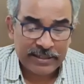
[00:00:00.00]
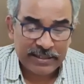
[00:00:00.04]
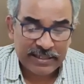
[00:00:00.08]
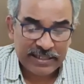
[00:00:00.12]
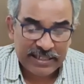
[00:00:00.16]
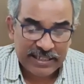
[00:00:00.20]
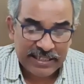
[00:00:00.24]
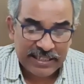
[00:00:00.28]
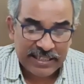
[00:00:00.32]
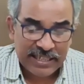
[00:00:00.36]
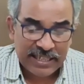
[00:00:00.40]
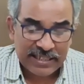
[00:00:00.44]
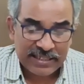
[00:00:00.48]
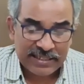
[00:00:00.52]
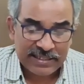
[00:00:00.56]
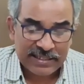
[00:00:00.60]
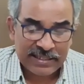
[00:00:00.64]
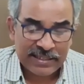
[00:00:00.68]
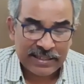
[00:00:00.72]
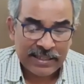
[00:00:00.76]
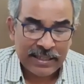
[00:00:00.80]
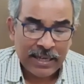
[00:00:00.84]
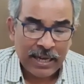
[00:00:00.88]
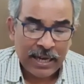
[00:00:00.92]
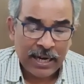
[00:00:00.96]

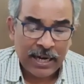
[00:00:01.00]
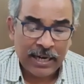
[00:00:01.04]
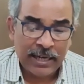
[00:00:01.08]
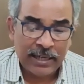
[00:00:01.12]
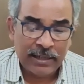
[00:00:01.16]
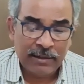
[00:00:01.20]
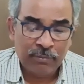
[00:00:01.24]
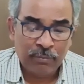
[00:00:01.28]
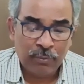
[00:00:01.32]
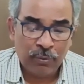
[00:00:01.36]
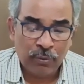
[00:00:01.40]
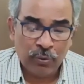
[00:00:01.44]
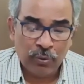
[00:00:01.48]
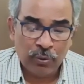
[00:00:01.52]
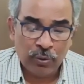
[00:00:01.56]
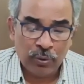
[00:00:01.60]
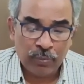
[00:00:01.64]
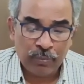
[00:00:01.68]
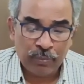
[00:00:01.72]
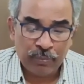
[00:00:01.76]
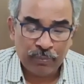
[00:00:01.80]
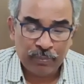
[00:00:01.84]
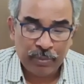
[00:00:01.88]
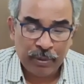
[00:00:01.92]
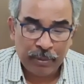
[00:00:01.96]
tiers and
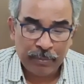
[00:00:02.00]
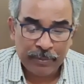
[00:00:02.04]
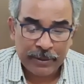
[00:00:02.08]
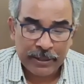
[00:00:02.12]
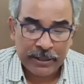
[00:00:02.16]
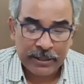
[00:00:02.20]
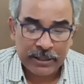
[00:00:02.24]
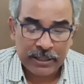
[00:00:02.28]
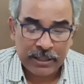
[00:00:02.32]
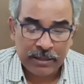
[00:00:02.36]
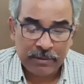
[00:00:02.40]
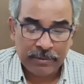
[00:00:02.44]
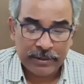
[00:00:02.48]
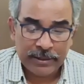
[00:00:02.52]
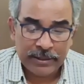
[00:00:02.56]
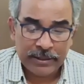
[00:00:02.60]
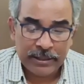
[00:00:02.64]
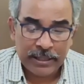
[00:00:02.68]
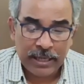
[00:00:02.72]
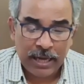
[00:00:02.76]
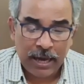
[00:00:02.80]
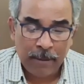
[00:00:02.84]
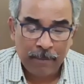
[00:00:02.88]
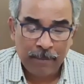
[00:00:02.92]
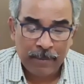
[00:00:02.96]
457
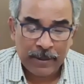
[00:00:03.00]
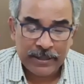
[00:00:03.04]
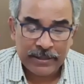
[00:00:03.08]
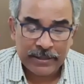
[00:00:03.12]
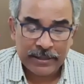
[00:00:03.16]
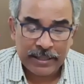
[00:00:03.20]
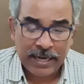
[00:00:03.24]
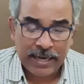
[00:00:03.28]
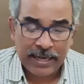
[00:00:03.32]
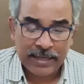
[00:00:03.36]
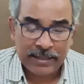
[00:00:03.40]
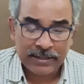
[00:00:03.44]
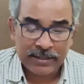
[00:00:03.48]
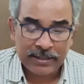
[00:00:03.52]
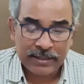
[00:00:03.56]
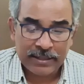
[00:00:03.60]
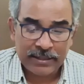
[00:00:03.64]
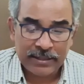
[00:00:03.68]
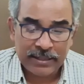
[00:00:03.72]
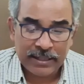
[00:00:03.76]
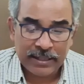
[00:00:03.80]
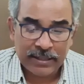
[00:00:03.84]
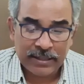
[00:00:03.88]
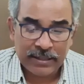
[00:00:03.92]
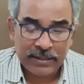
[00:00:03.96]
Jila Panchayats
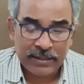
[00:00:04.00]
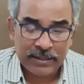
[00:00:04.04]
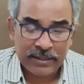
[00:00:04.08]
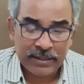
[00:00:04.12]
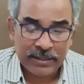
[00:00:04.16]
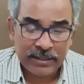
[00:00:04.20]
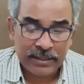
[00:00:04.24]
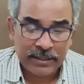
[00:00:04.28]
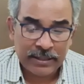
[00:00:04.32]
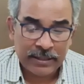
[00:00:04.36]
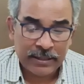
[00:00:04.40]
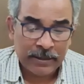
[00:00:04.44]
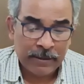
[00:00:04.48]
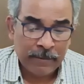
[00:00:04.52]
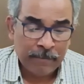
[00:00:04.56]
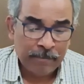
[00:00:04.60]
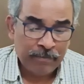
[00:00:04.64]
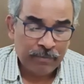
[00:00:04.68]
in the country.